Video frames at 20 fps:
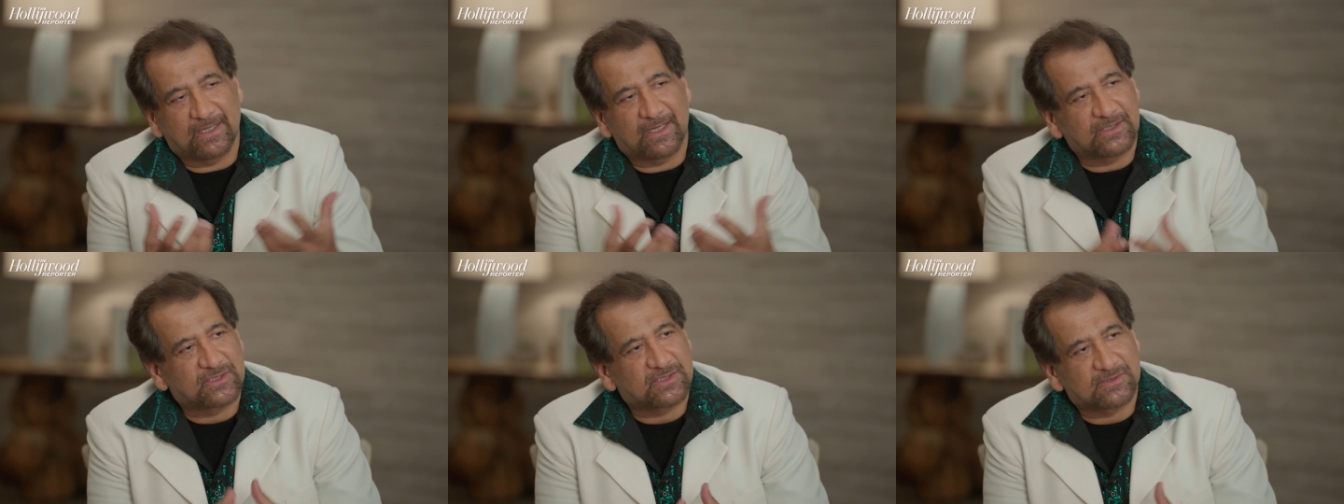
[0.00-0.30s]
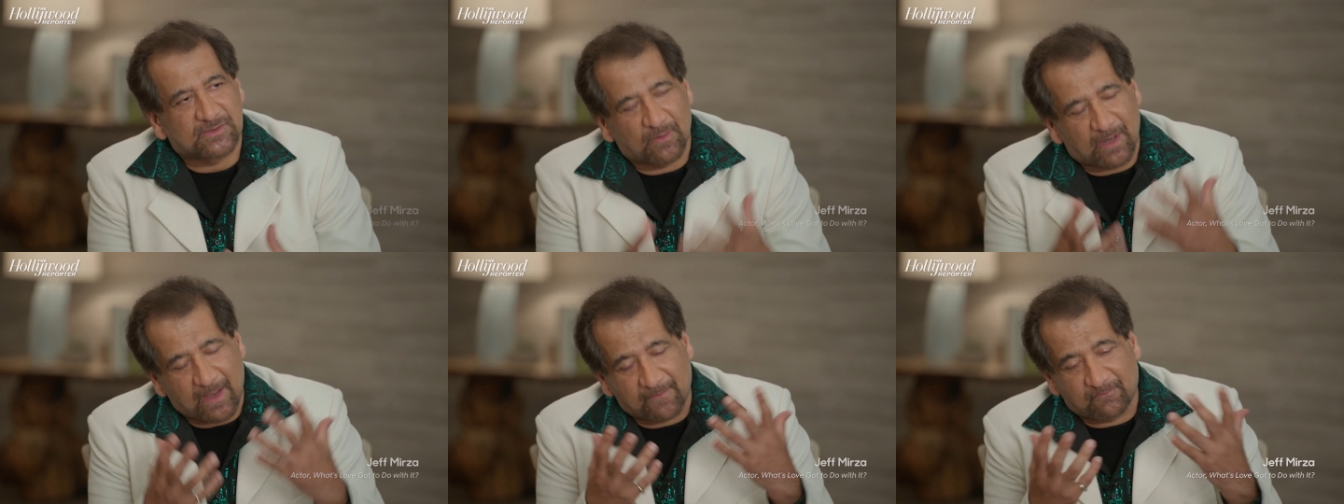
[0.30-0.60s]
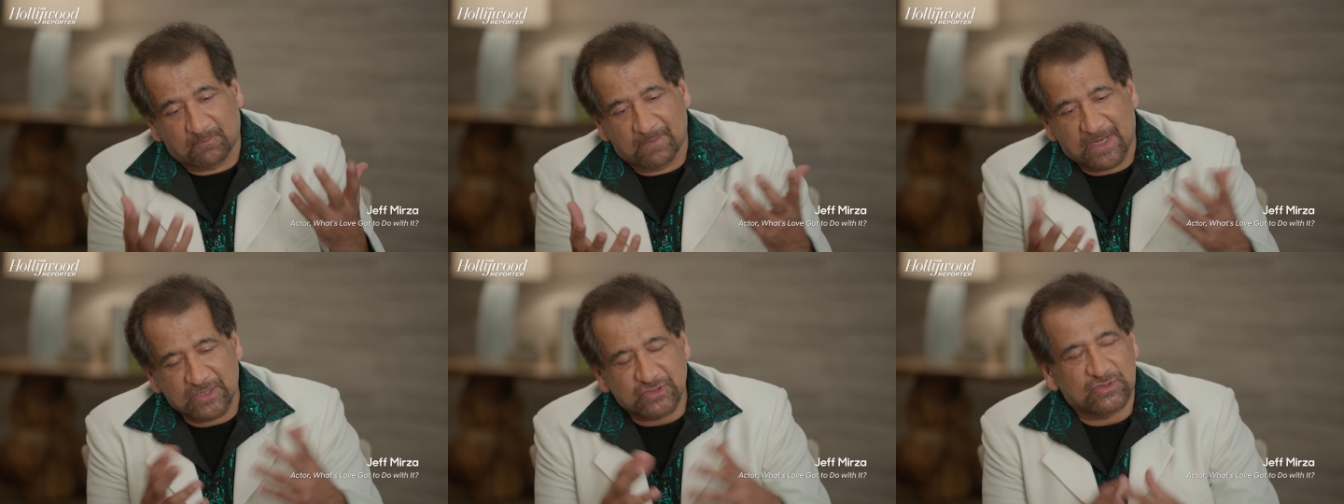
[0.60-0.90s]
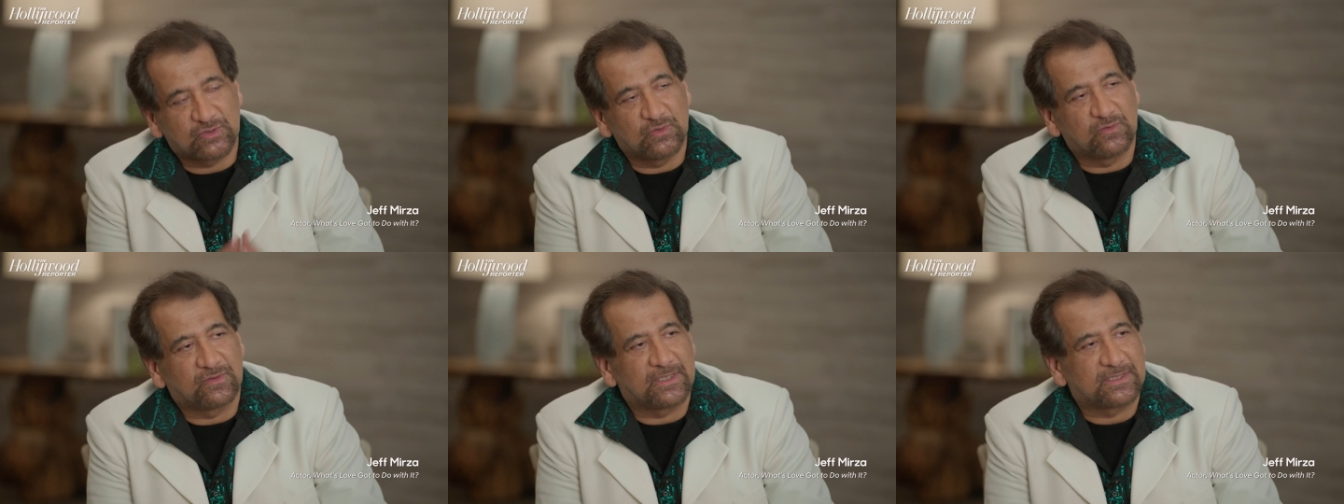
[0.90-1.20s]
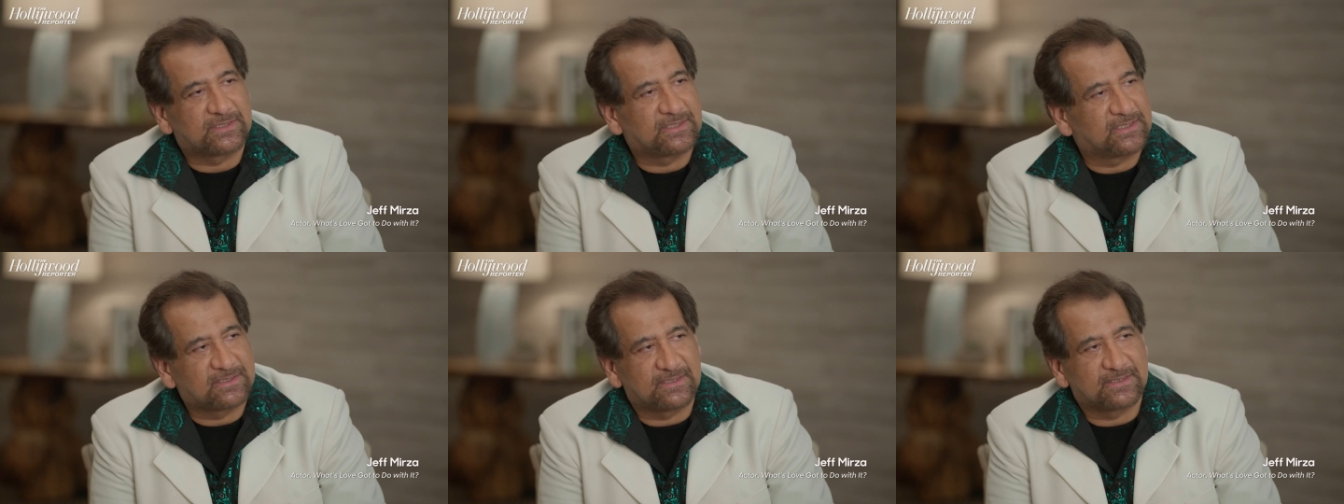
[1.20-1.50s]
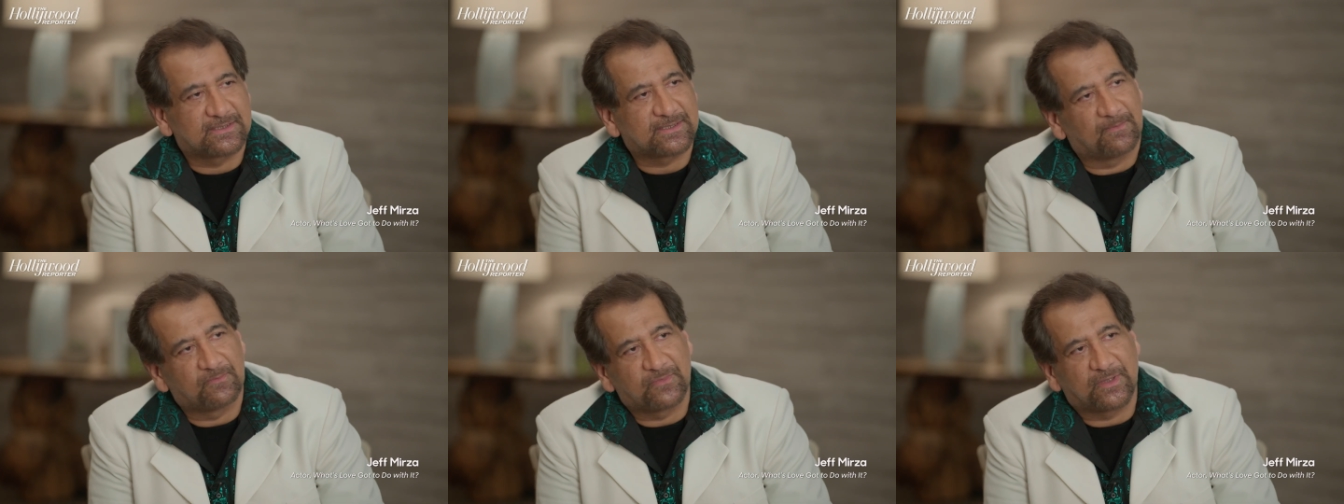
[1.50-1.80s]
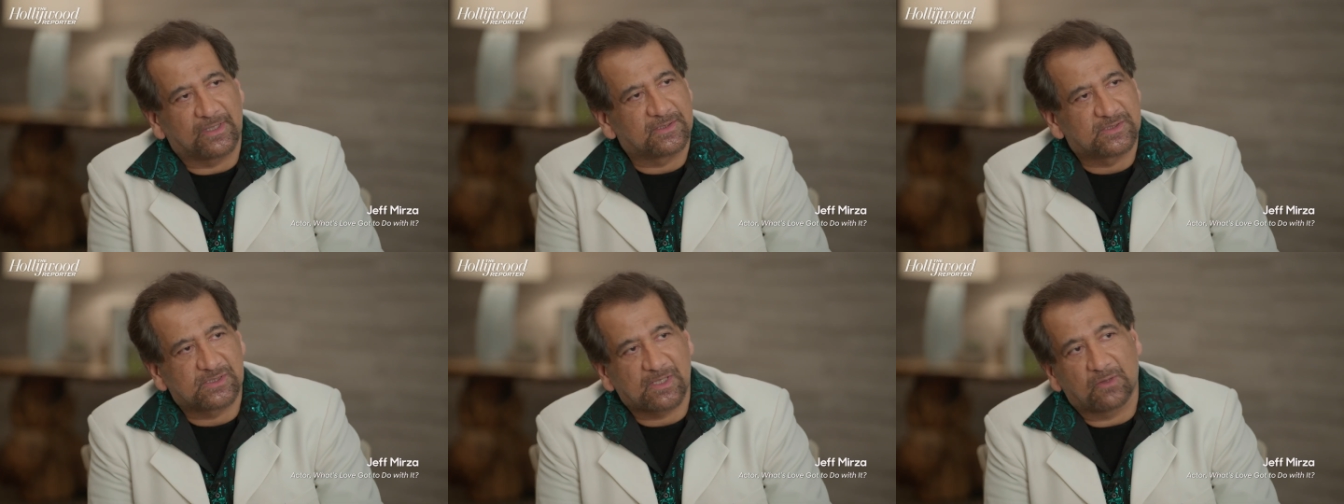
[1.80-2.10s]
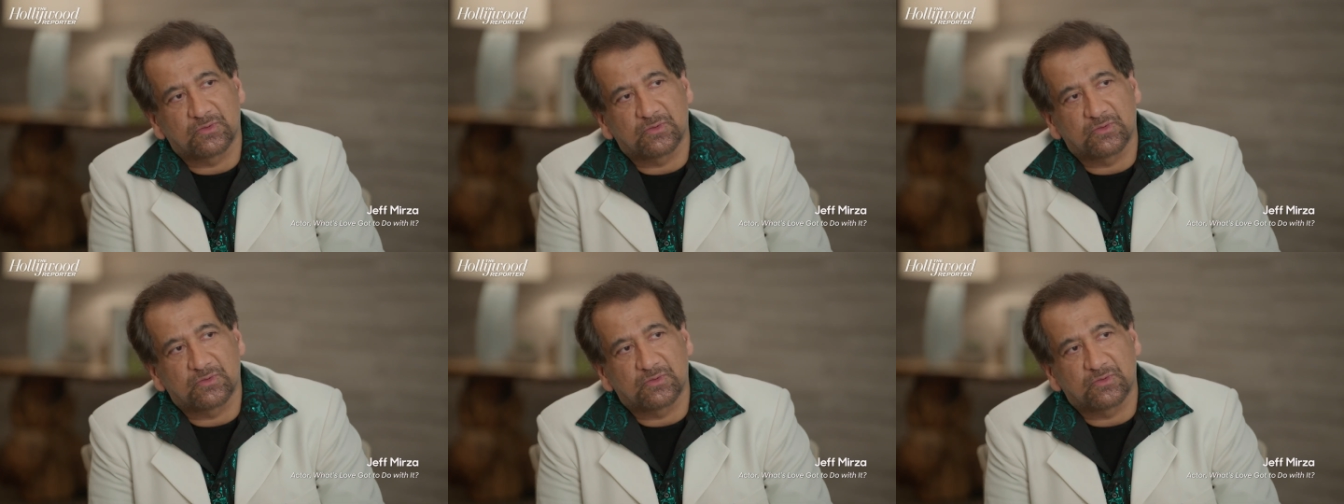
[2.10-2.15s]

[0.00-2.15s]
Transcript: I just thought, I must do this. This is something so